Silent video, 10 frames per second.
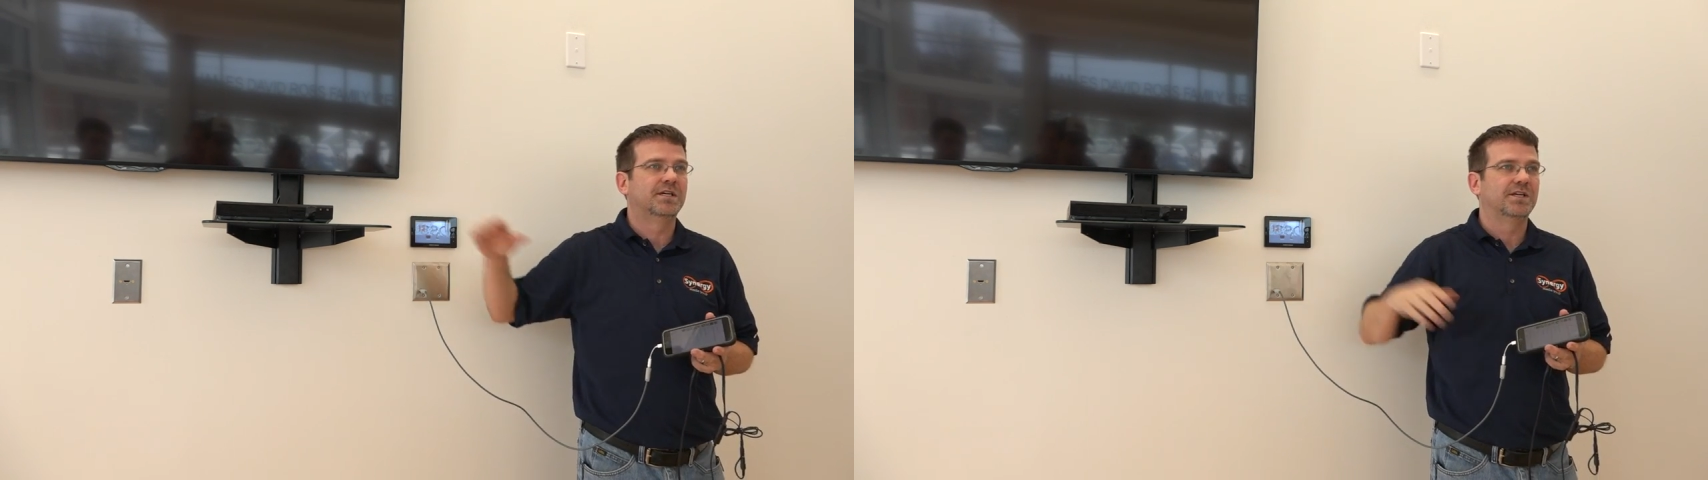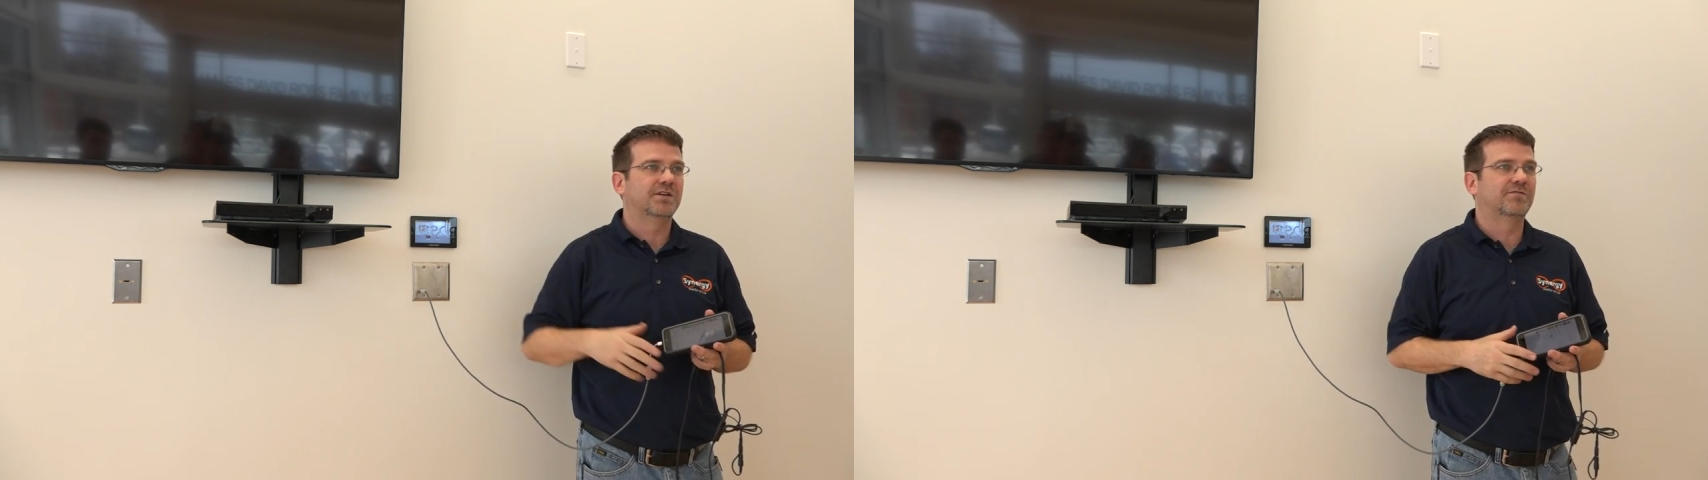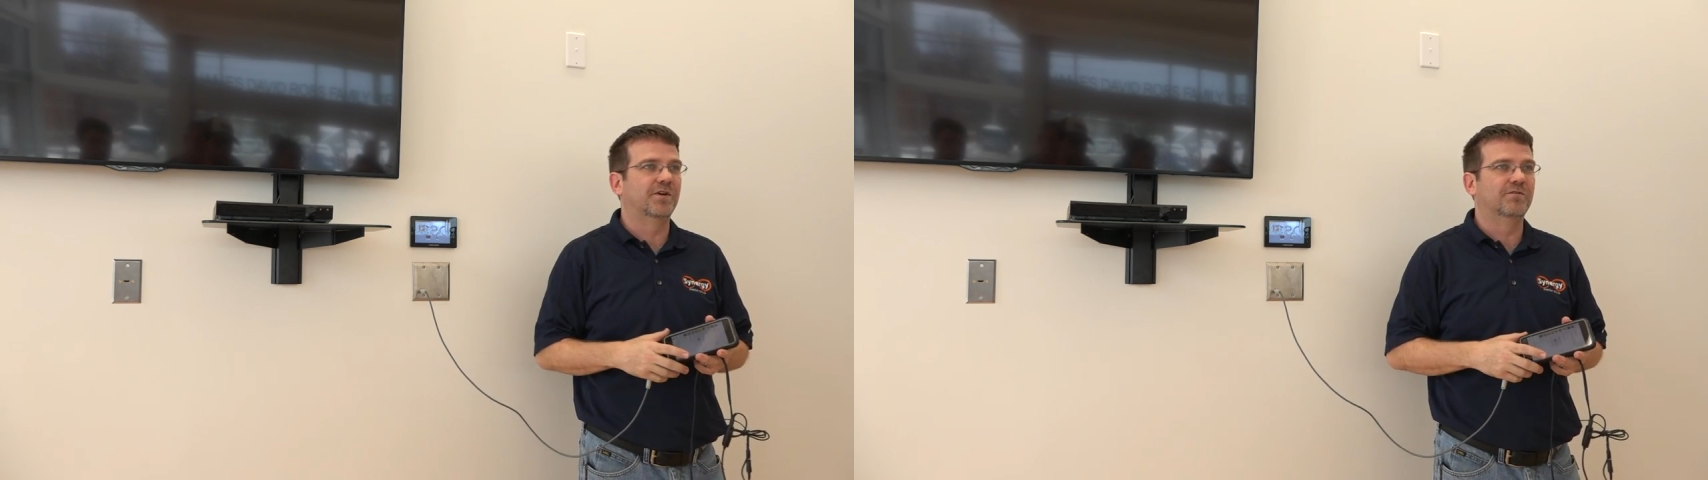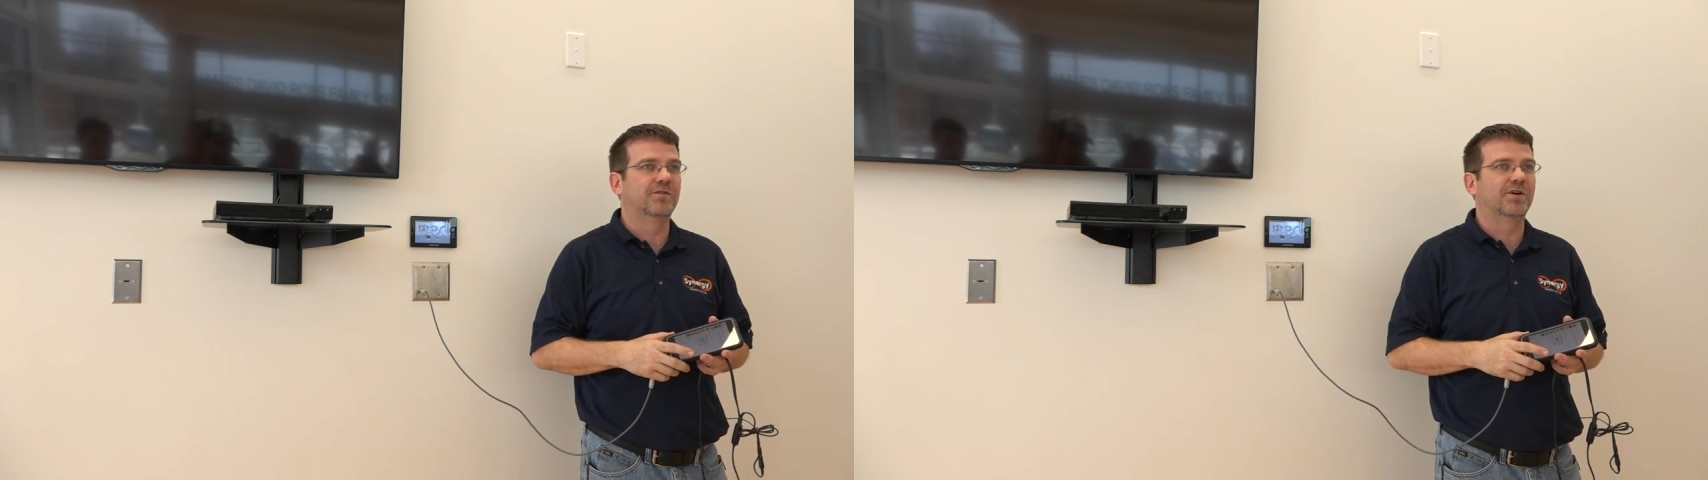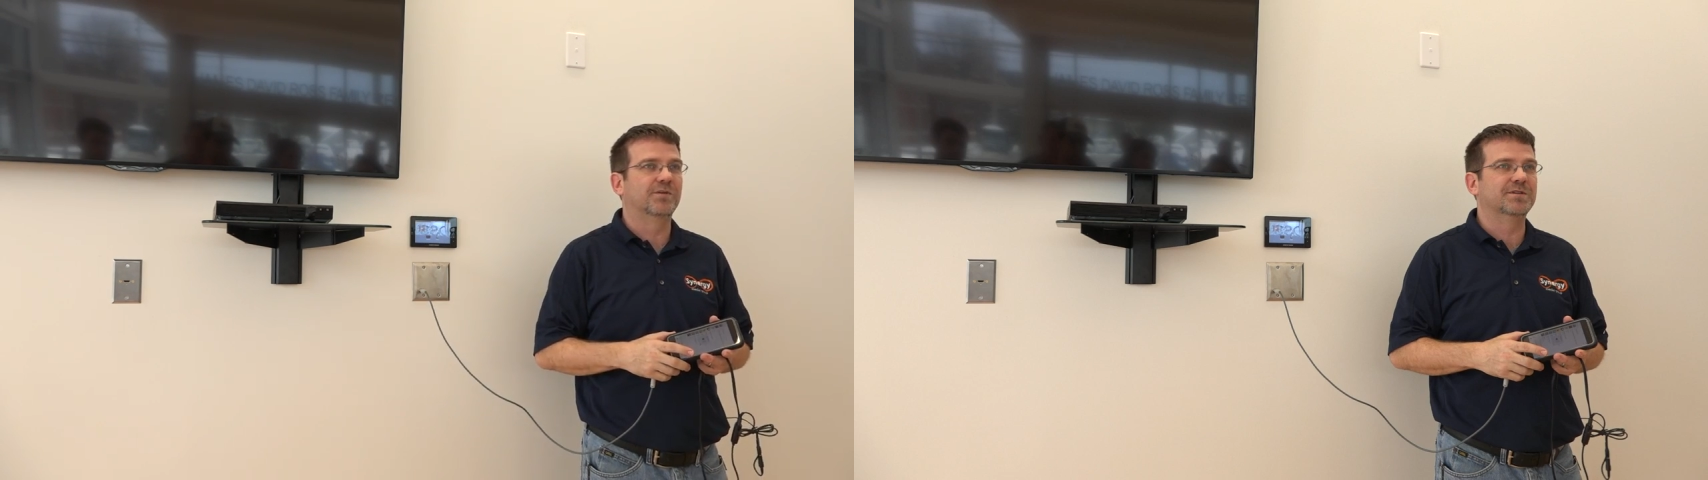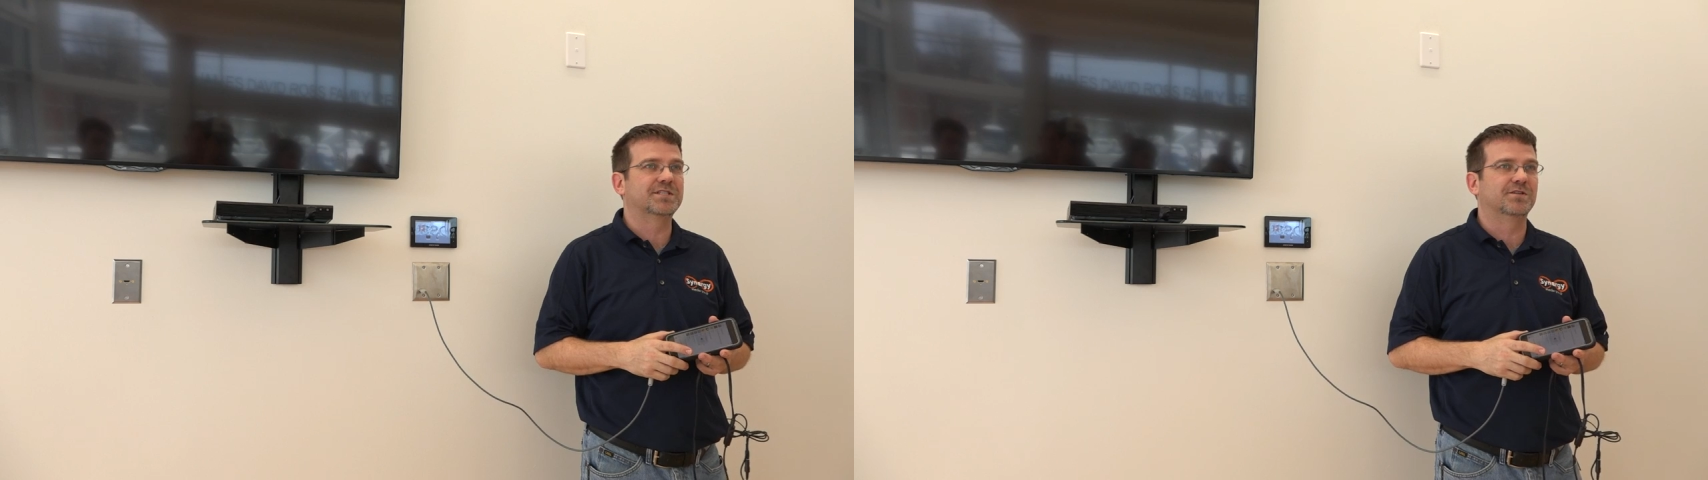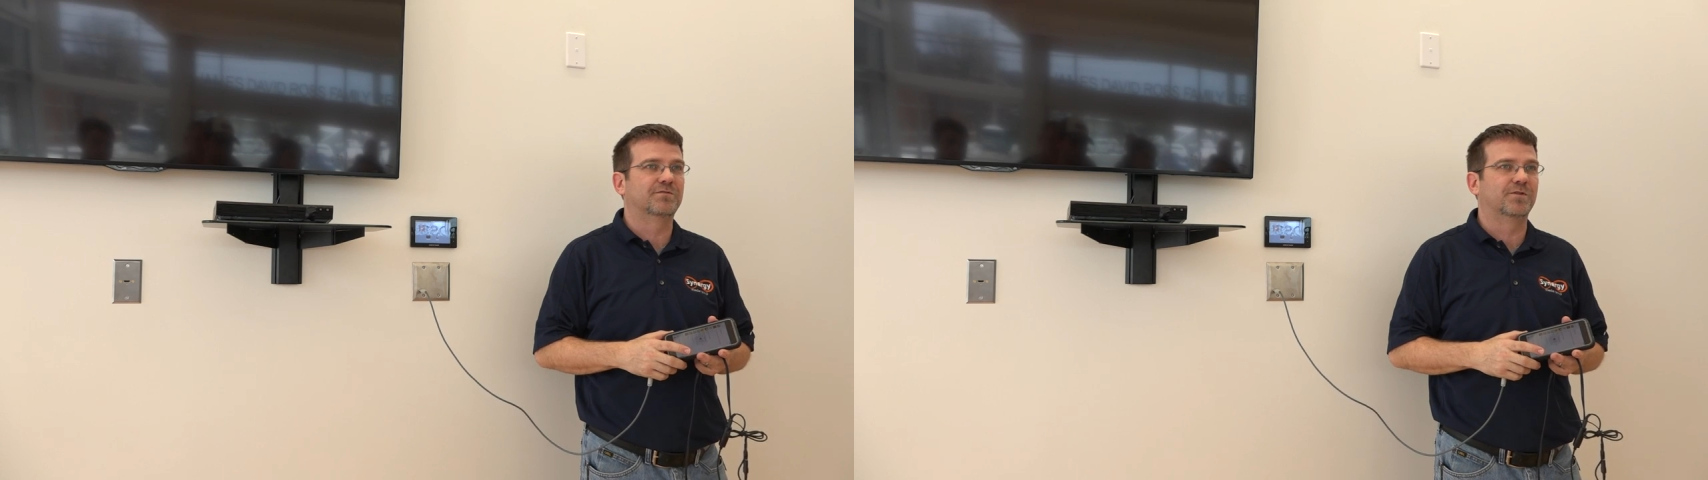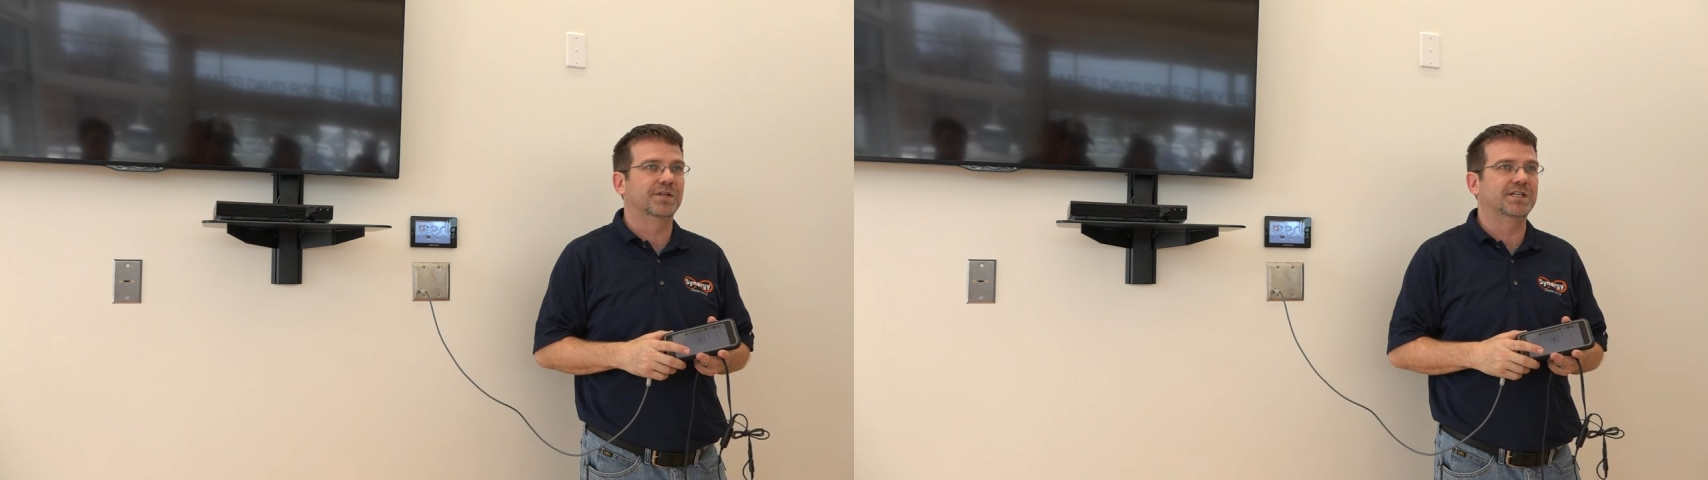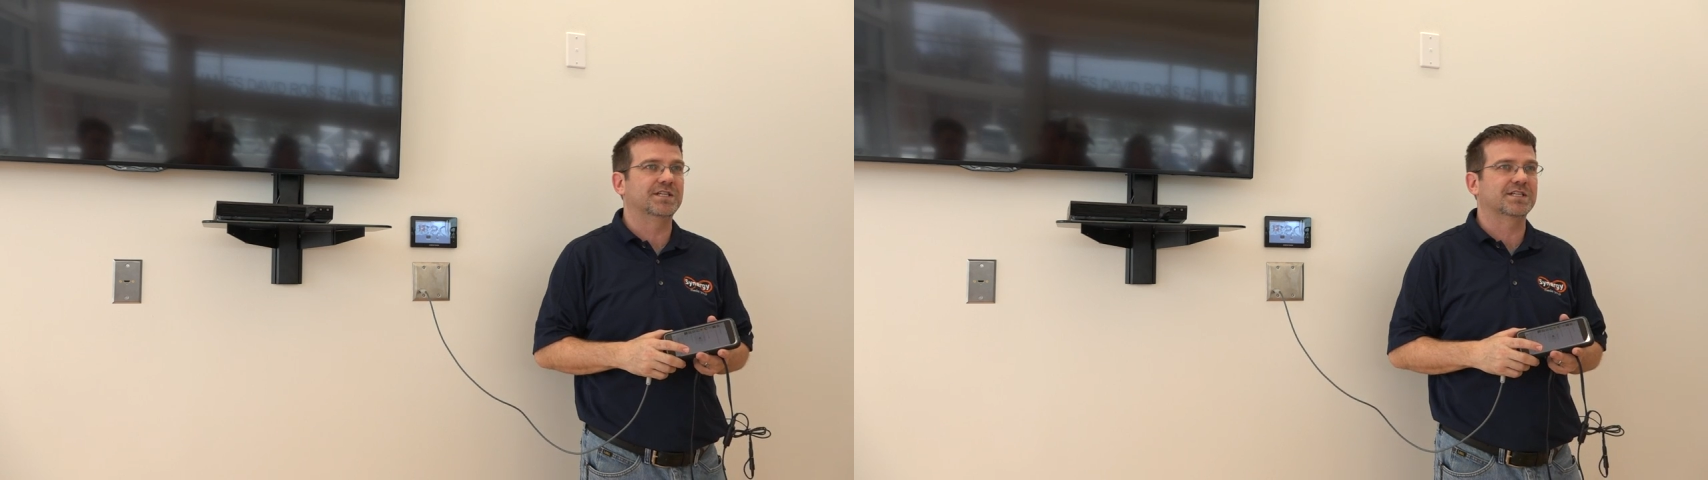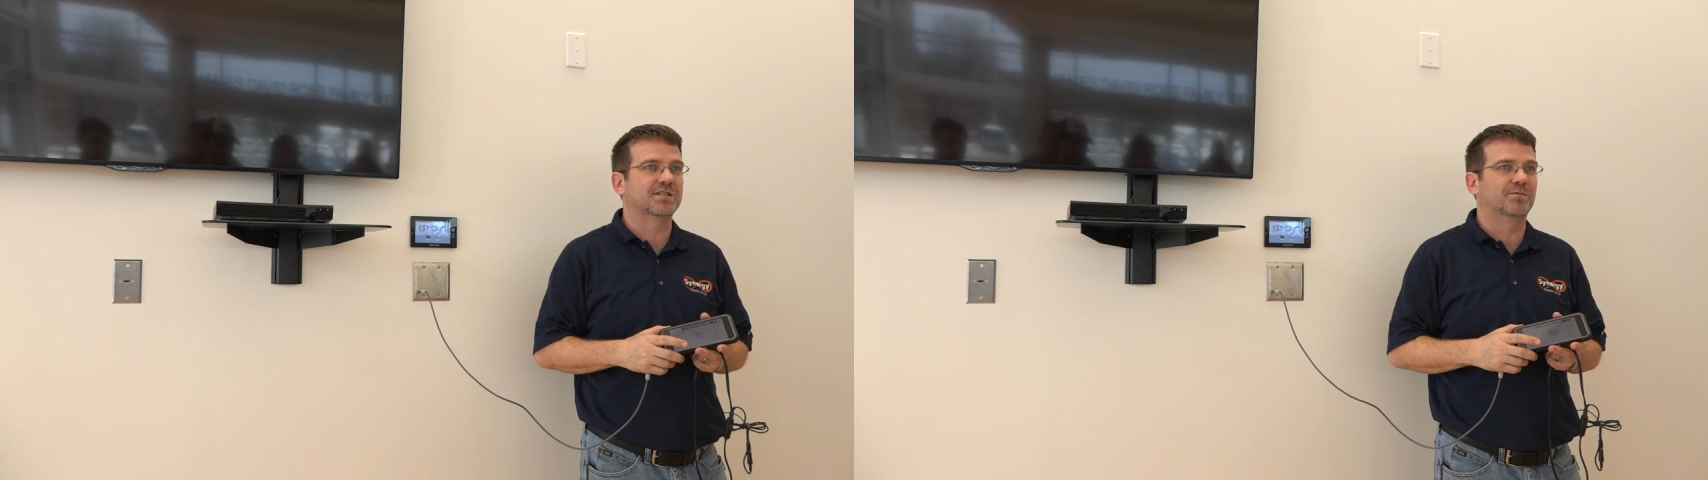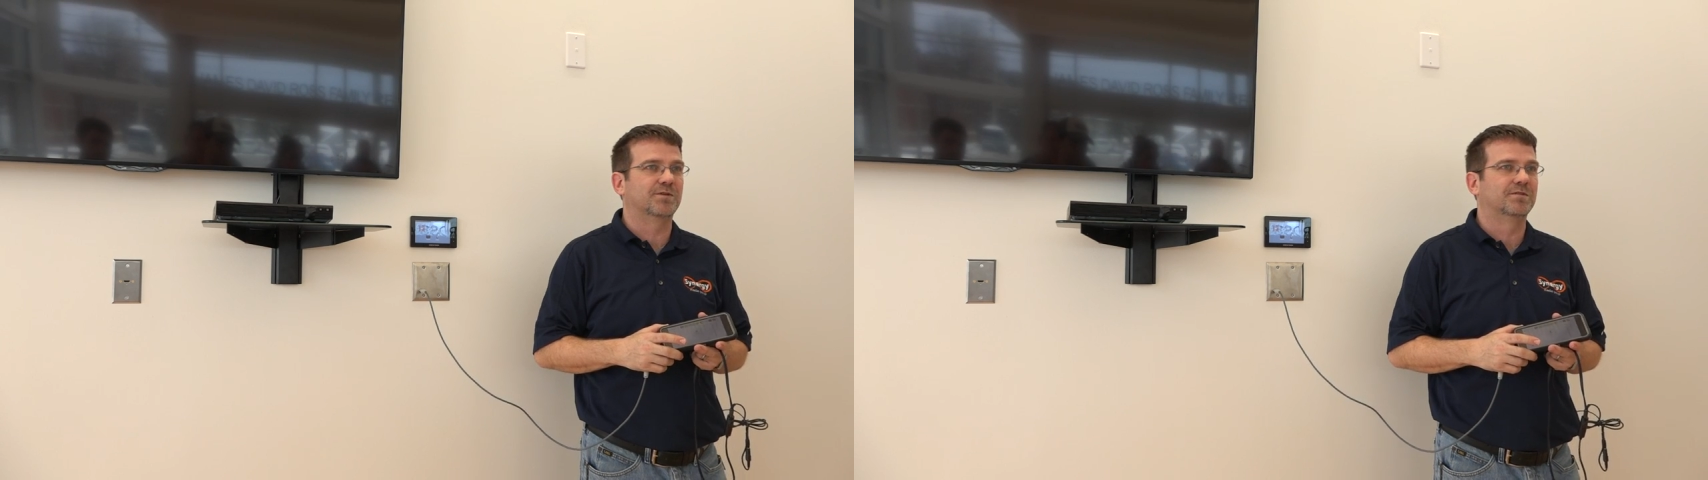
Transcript: Your phone volume is still fully adjustable.